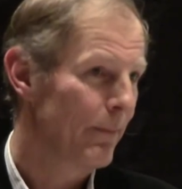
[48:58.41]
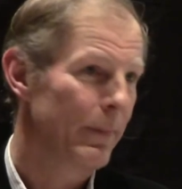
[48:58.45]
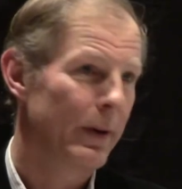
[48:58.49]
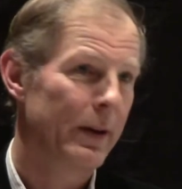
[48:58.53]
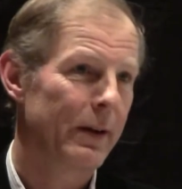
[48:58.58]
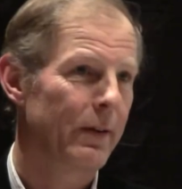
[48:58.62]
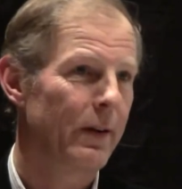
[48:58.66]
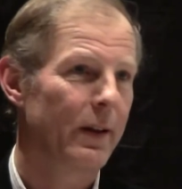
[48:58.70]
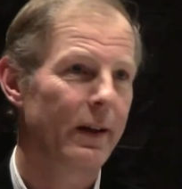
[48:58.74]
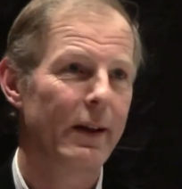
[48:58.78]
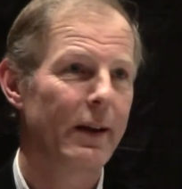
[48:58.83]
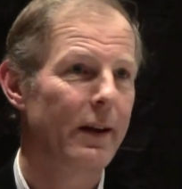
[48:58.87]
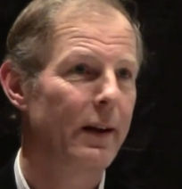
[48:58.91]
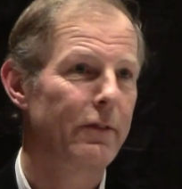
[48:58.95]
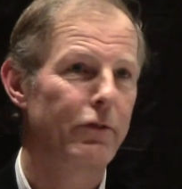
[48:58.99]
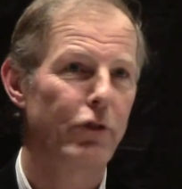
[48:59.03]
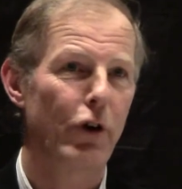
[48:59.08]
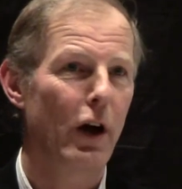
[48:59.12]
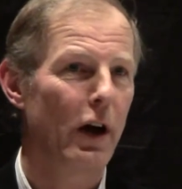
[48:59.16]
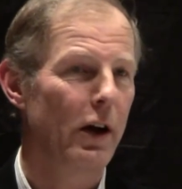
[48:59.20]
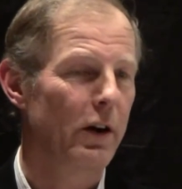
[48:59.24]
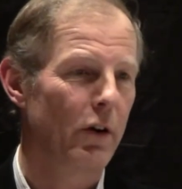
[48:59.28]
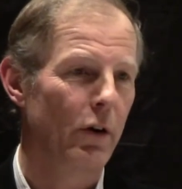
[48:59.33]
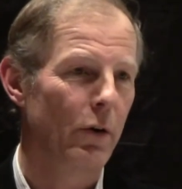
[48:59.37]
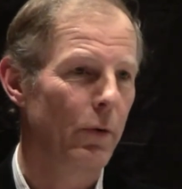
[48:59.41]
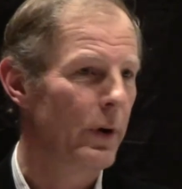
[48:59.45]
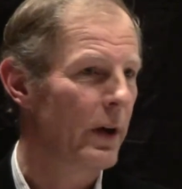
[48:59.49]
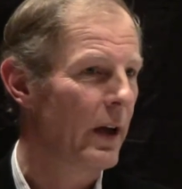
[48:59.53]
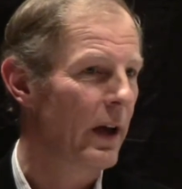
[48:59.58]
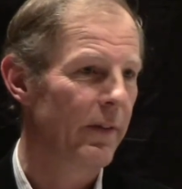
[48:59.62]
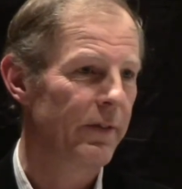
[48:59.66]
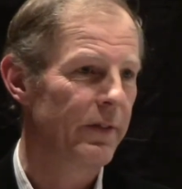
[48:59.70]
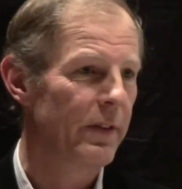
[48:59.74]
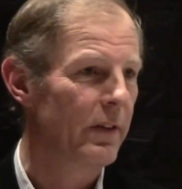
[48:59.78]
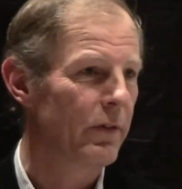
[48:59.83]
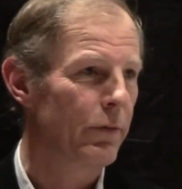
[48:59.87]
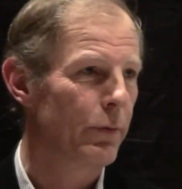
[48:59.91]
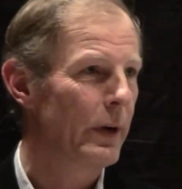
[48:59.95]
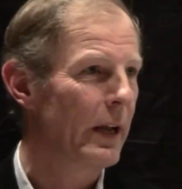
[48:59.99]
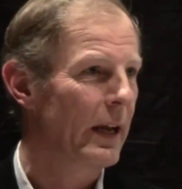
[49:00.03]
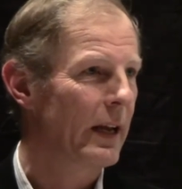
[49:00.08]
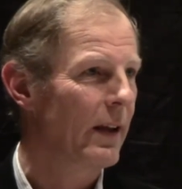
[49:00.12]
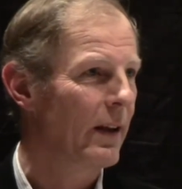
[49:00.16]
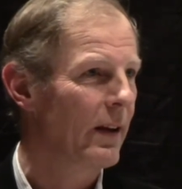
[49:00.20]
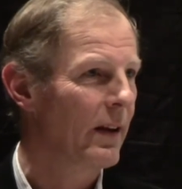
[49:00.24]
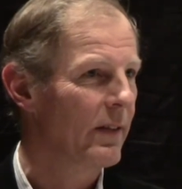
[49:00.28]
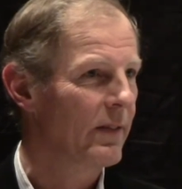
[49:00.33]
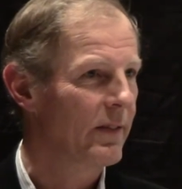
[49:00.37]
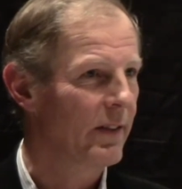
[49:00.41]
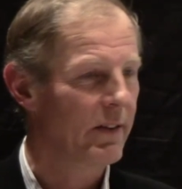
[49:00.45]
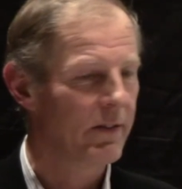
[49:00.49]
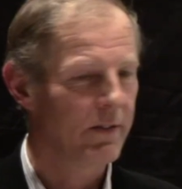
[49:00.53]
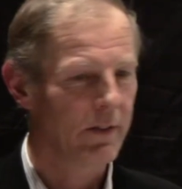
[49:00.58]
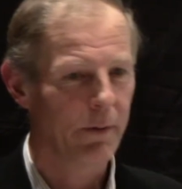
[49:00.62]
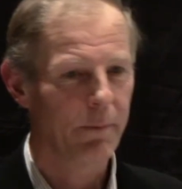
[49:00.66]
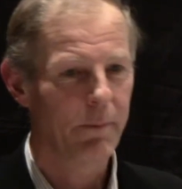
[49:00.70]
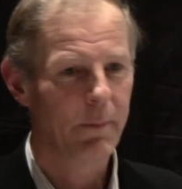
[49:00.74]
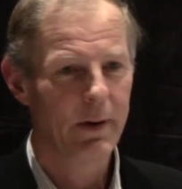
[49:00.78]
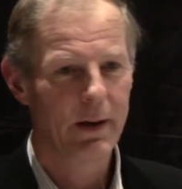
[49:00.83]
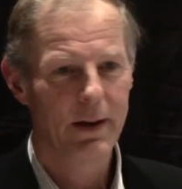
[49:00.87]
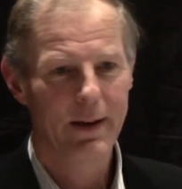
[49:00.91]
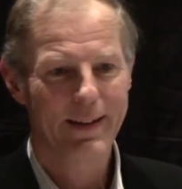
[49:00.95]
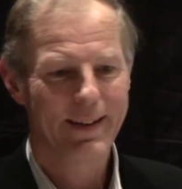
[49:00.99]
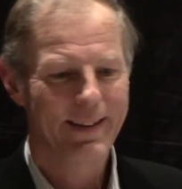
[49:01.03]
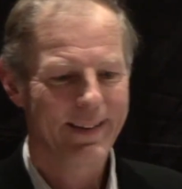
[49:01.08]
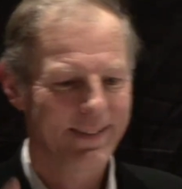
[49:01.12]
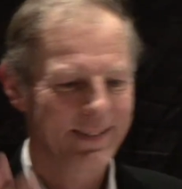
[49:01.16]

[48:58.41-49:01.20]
But in Toronto, we have this ridiculous system